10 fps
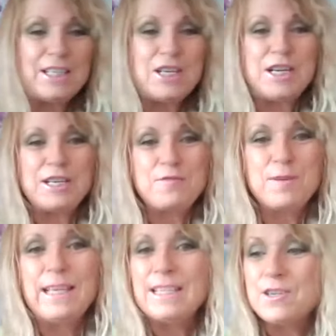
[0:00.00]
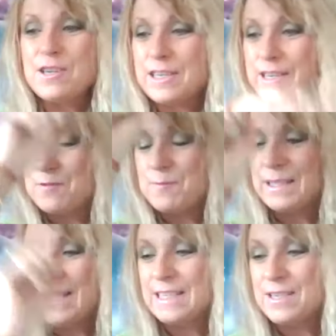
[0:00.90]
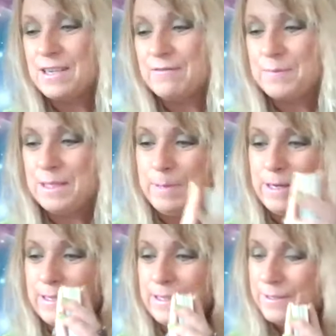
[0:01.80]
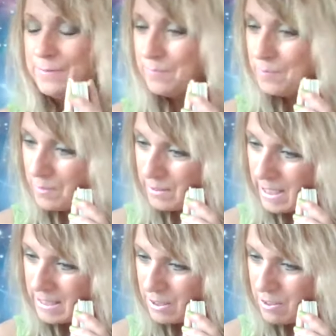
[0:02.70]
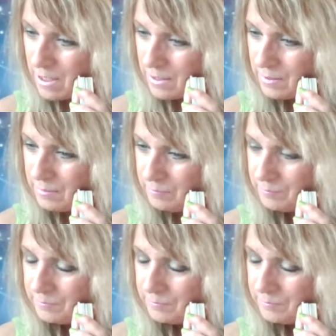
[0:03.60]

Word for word: last card, one last card I heard, one last card from Spirit, one last card.